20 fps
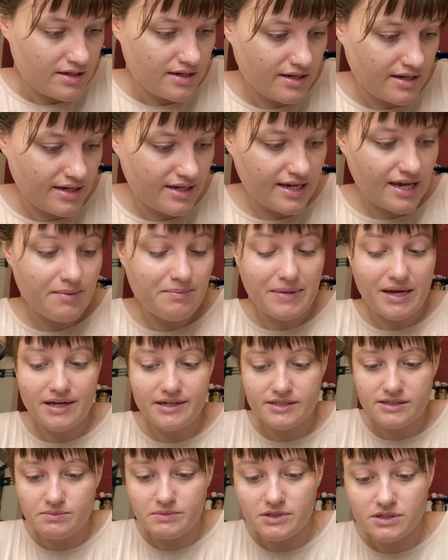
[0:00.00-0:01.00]
I got my
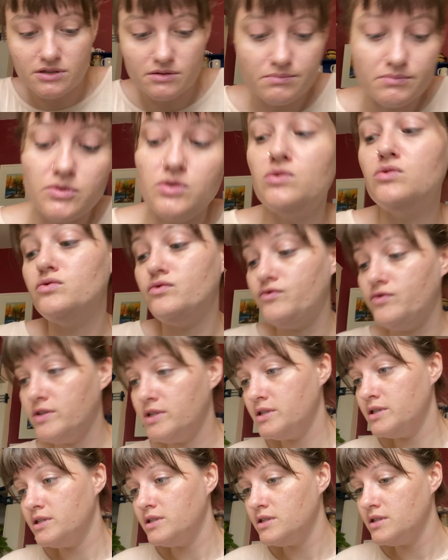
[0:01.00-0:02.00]
husband to move
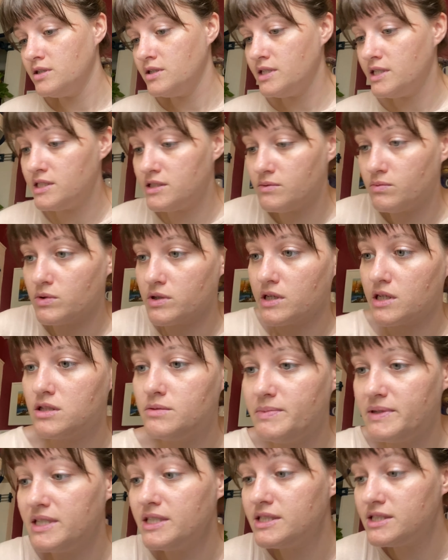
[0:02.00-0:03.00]
his
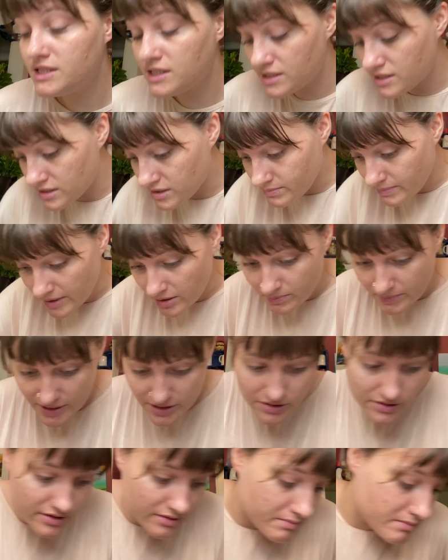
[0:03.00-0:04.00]
workspace to the spare
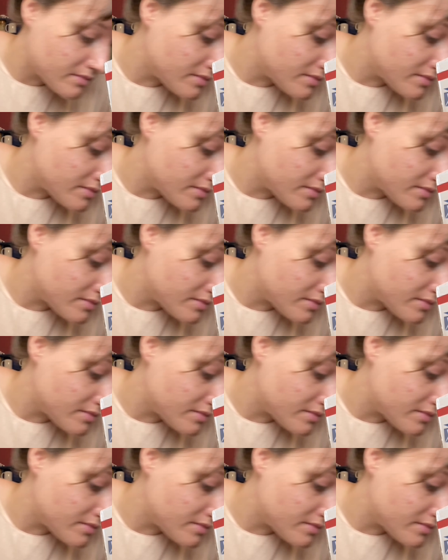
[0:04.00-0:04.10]
bedroom